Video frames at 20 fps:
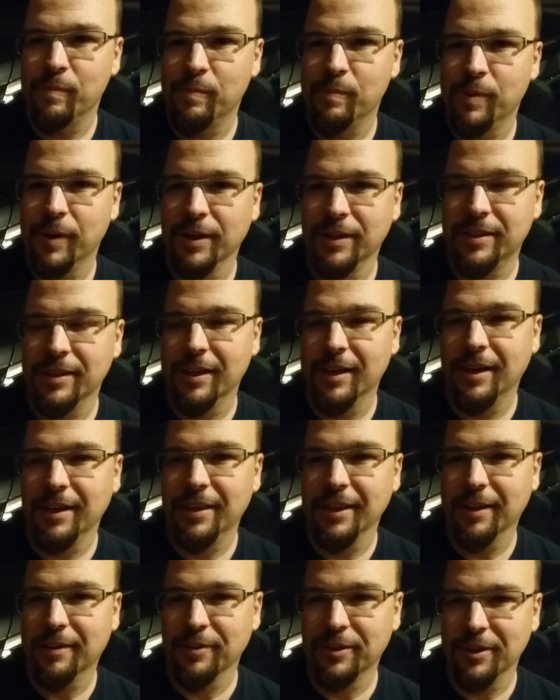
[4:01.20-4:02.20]
But I
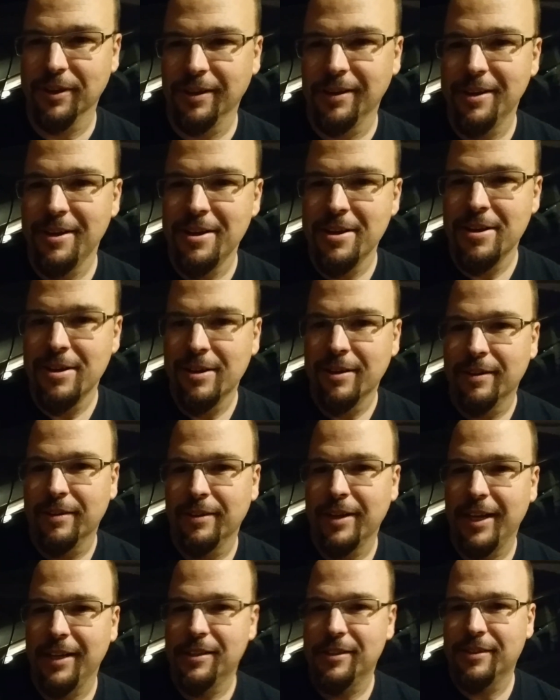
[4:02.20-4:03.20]
think with a
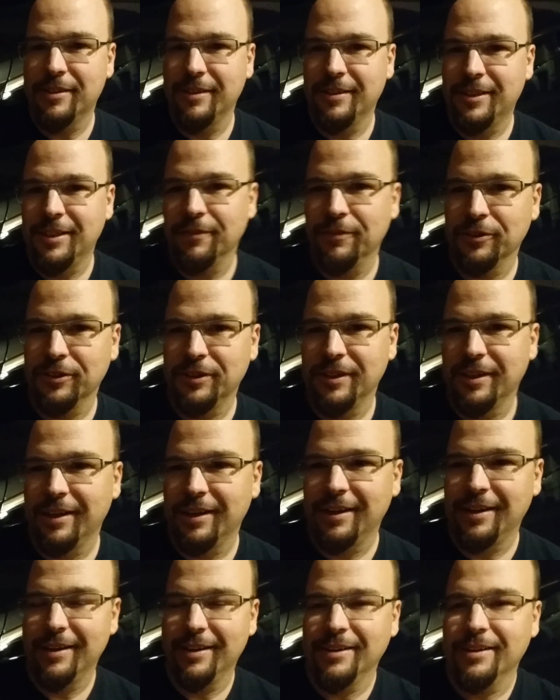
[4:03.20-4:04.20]
nice
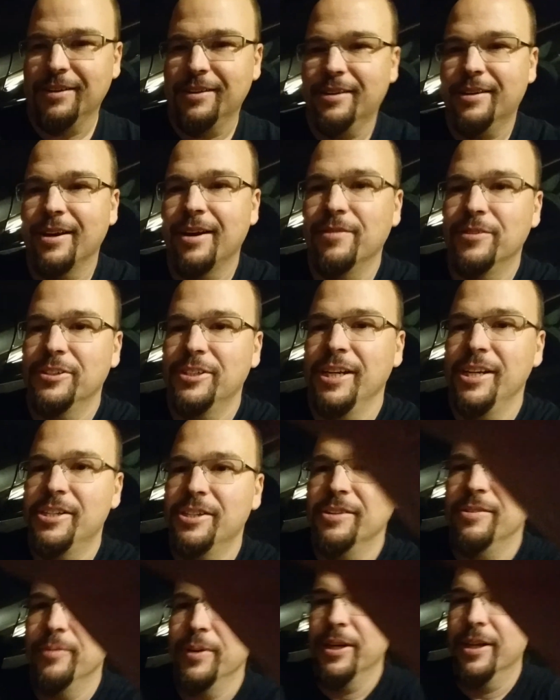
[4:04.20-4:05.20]
civil
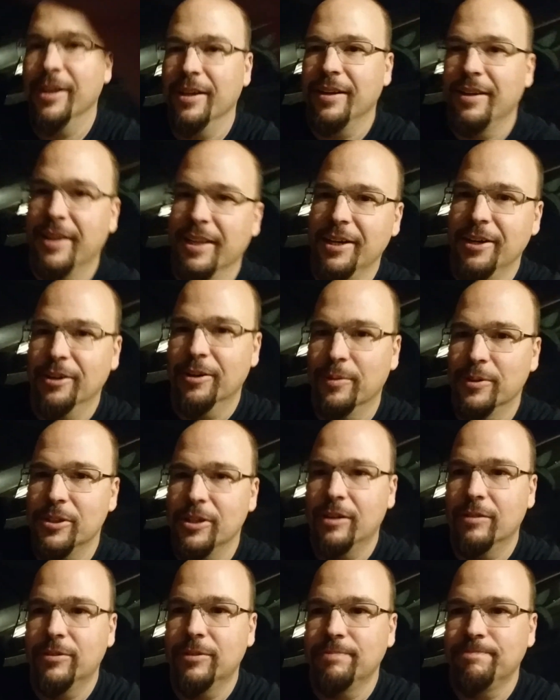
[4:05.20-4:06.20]
conversation, we can get it all
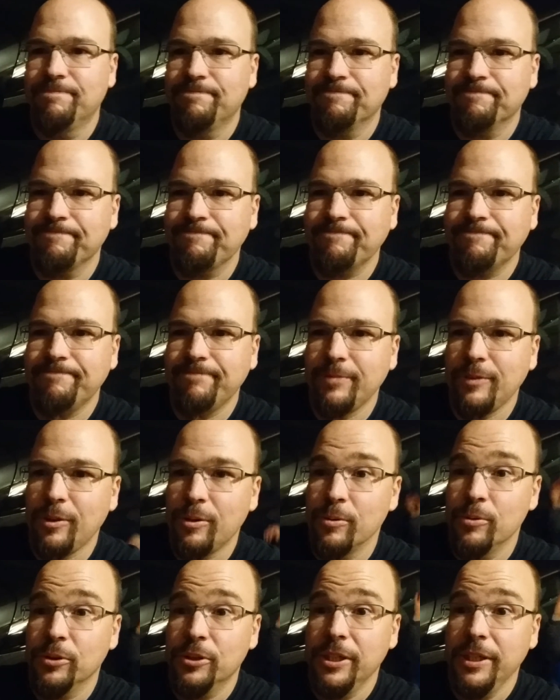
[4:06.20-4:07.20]
resolved.
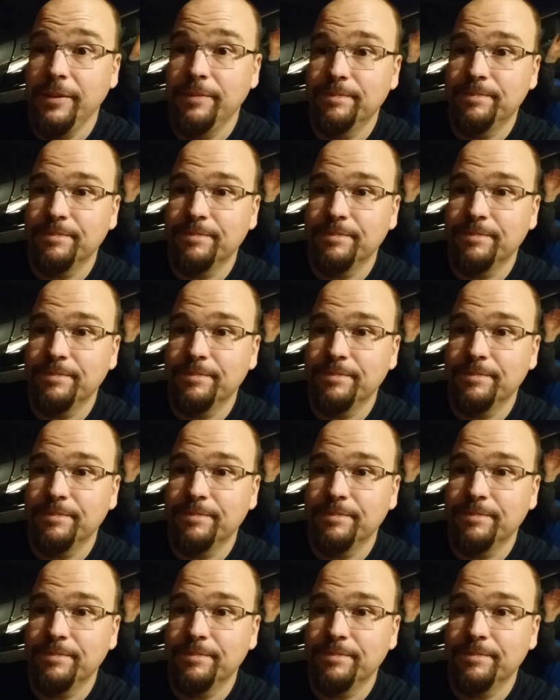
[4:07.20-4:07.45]
We'll see.